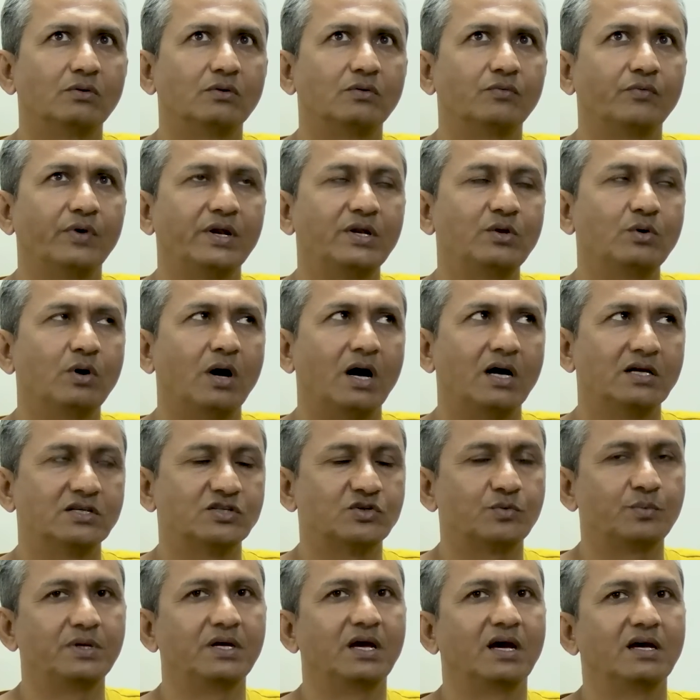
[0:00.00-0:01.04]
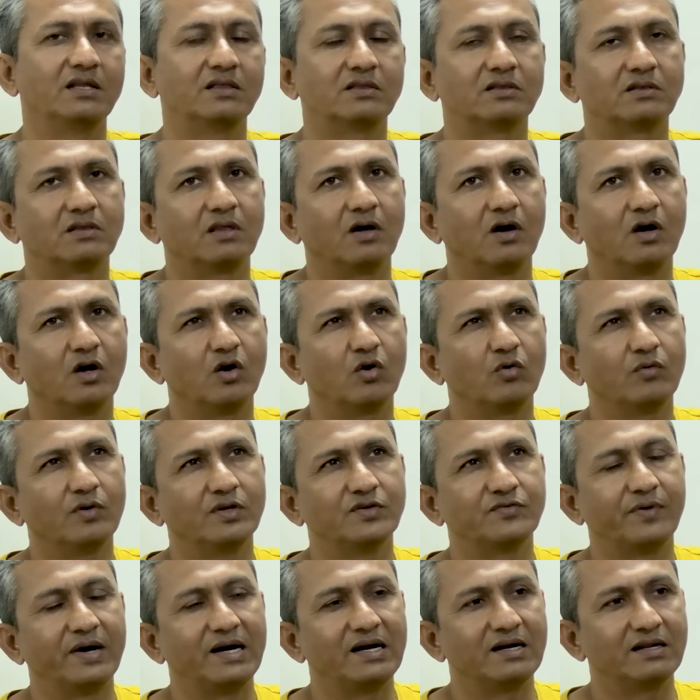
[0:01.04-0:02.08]
When you asked me, I
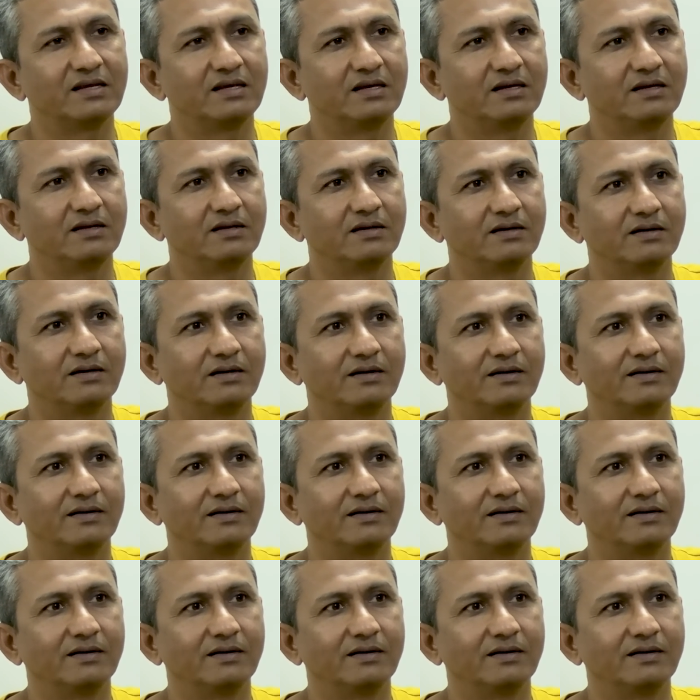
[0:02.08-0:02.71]
always felt that